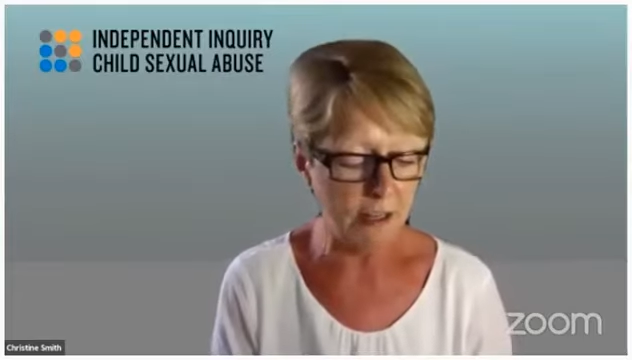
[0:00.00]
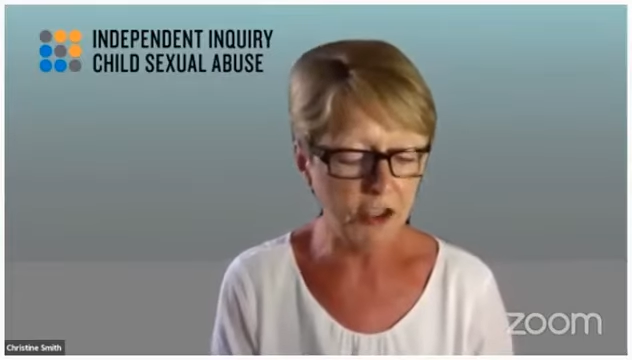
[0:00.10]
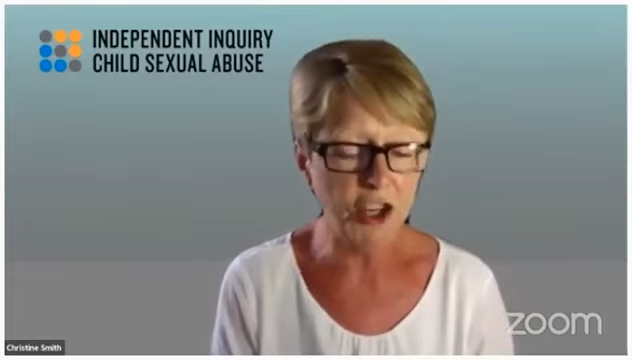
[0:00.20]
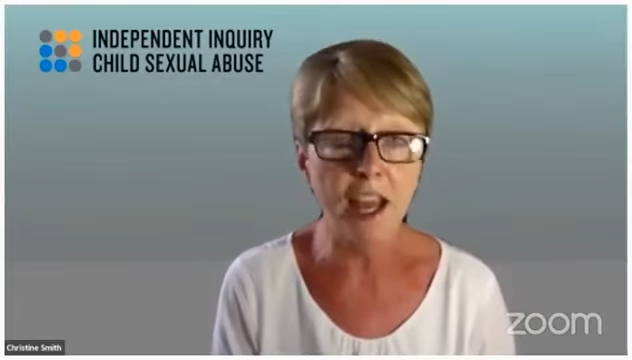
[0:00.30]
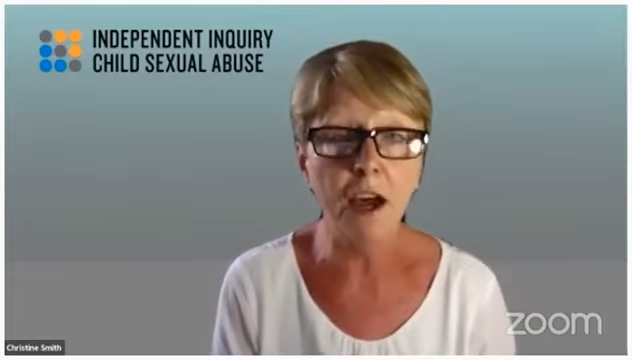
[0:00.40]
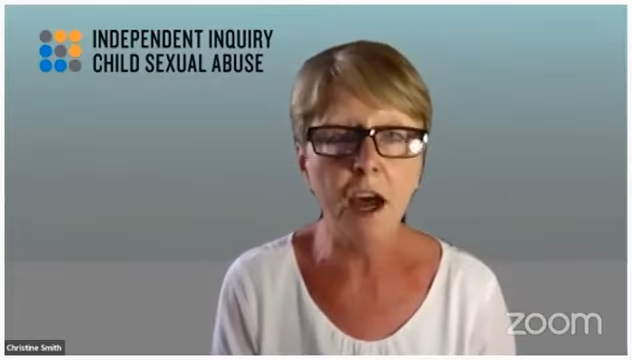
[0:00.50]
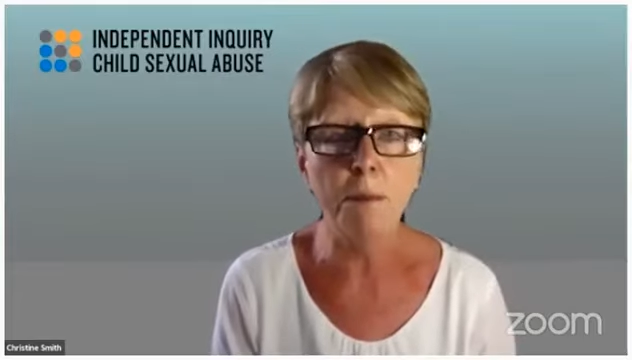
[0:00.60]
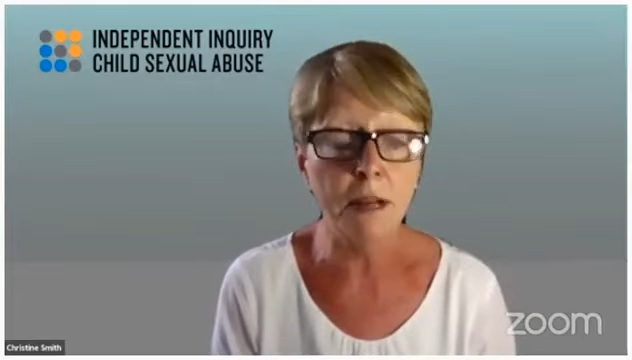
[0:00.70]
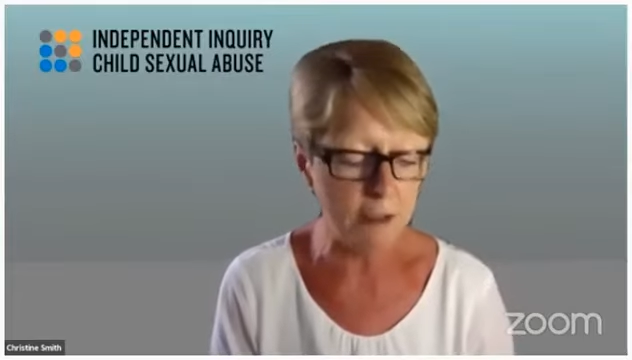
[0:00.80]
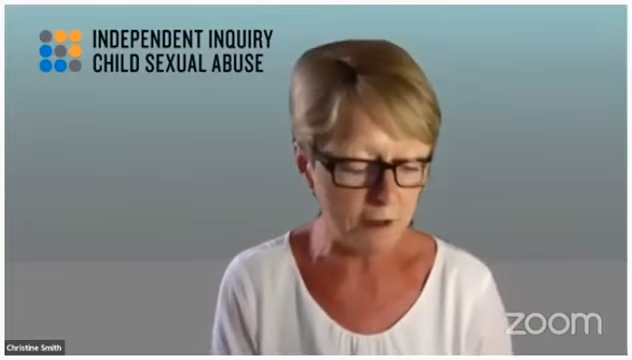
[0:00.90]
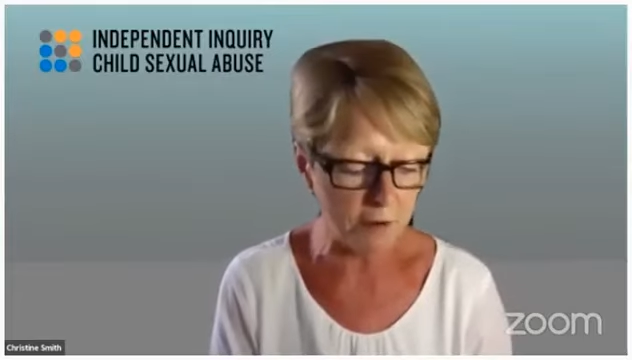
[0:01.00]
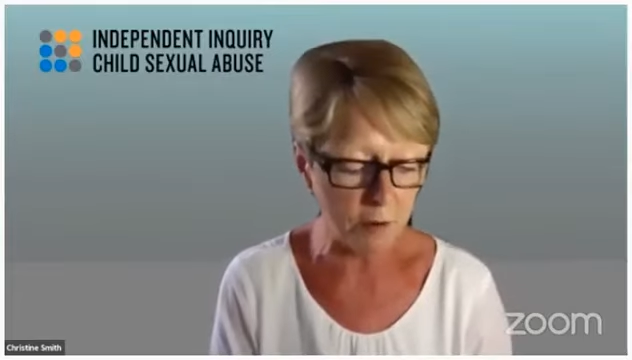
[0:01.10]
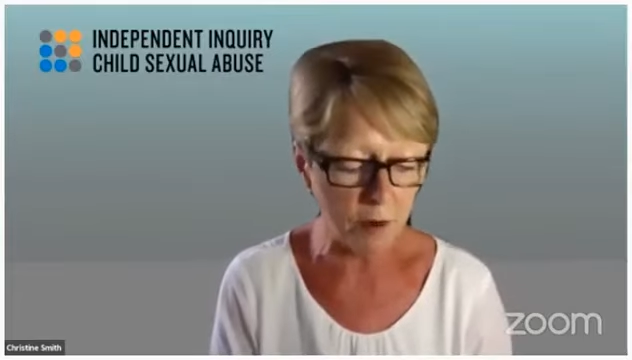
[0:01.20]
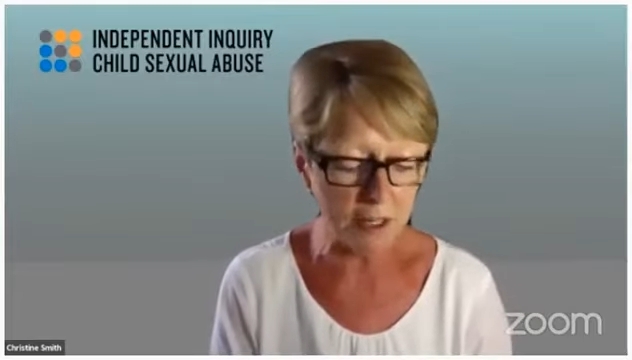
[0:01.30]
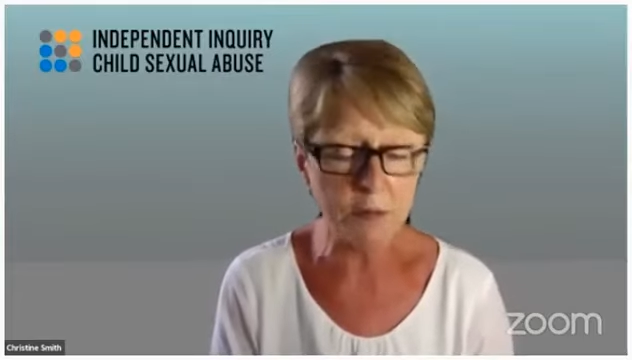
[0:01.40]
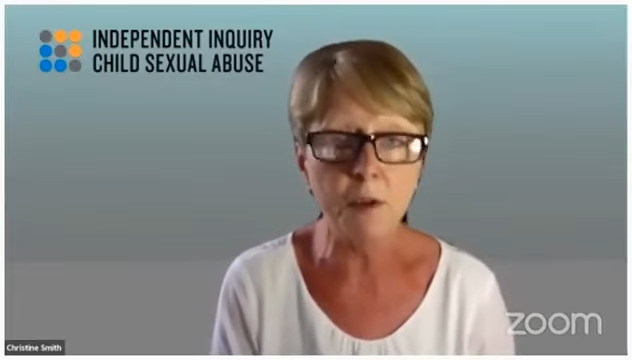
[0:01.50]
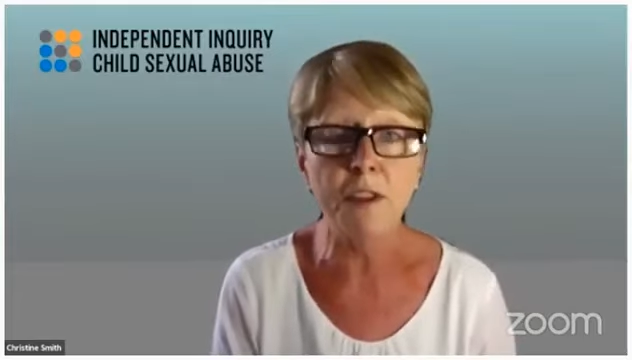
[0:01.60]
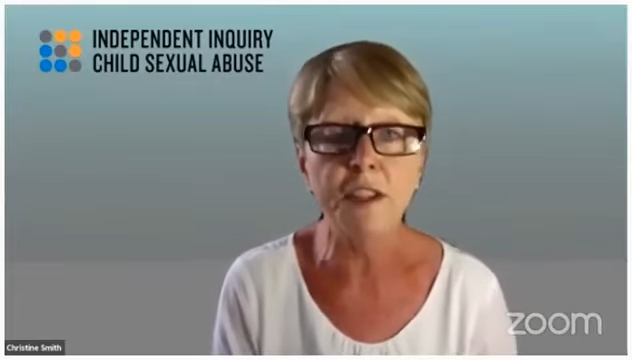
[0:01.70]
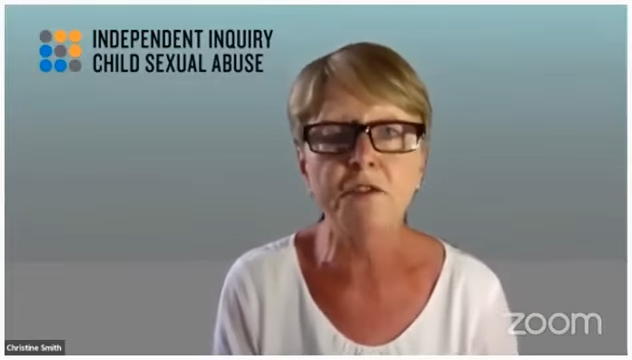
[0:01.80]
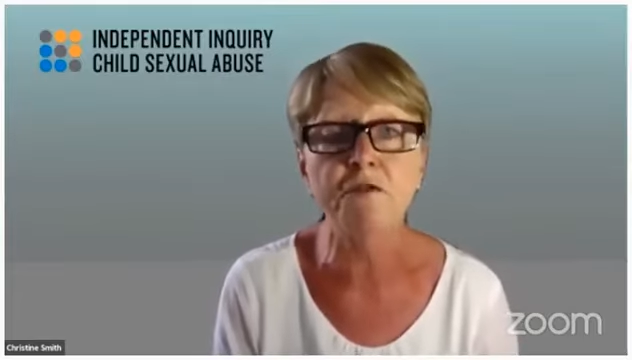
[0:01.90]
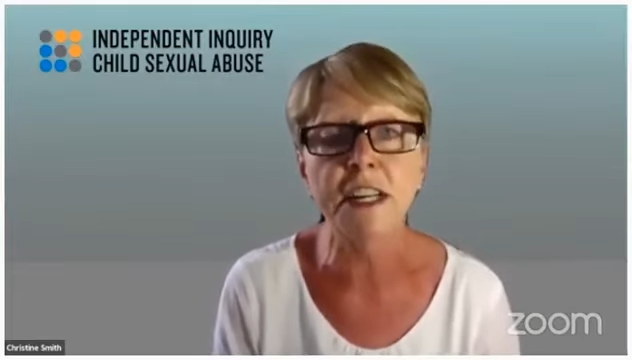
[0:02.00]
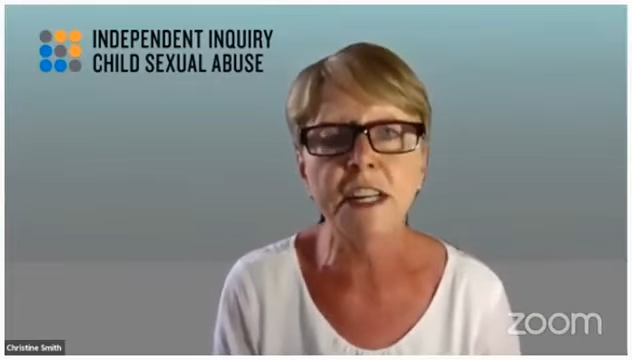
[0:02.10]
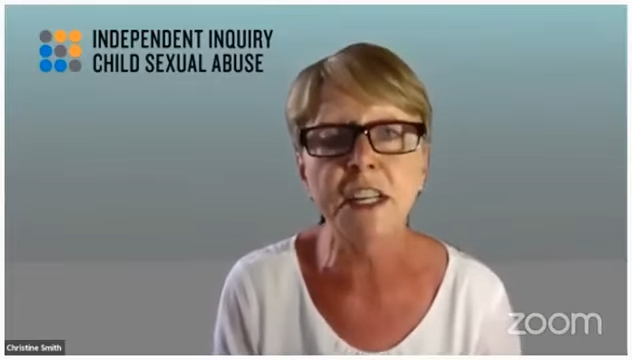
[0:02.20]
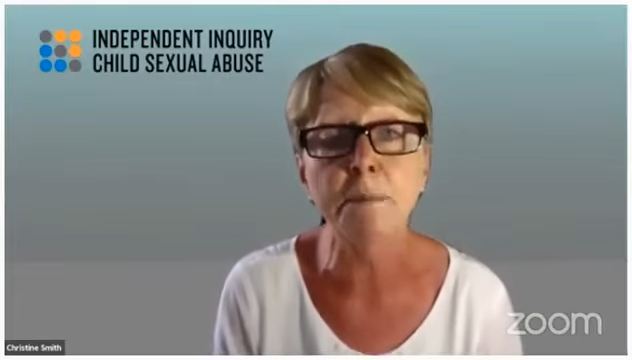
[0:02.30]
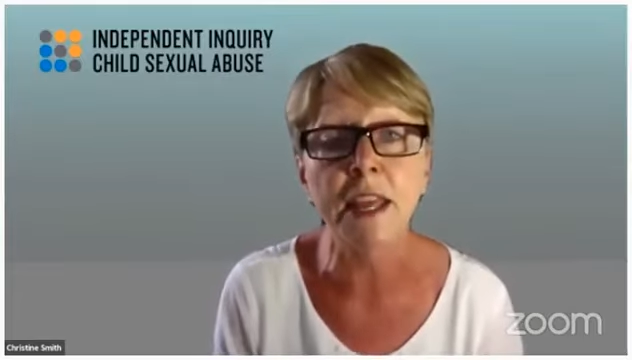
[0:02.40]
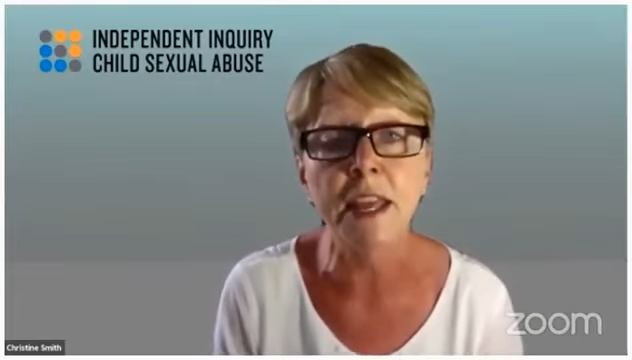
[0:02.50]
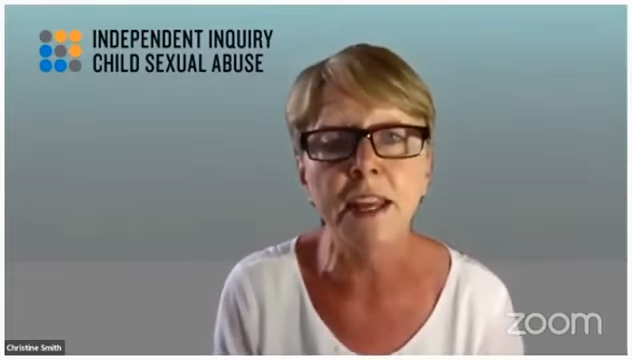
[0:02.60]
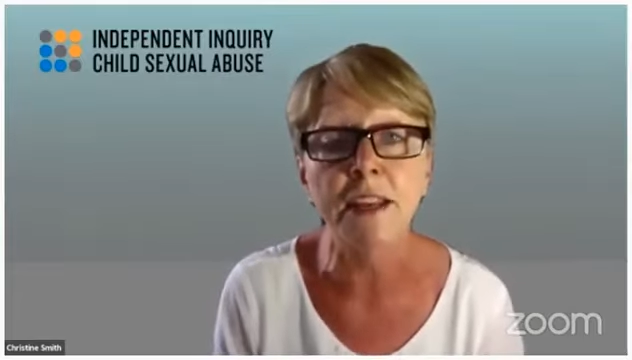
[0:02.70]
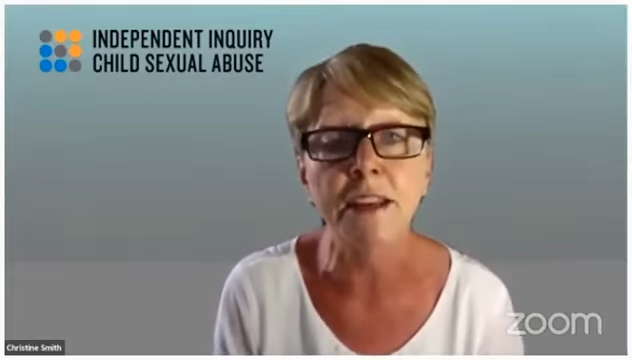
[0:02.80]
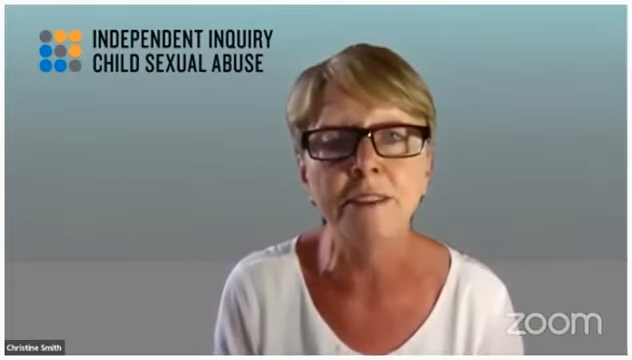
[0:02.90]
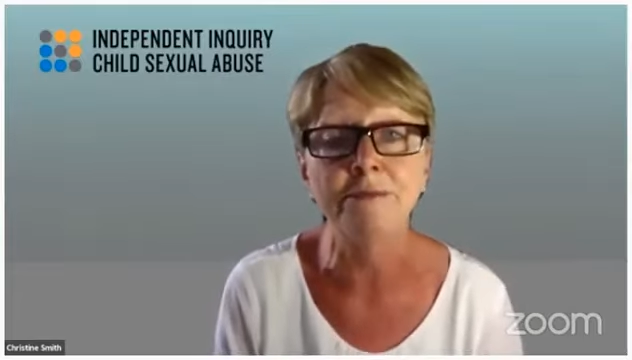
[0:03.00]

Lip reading: Chair, I believe everyone is with us and ready to begin.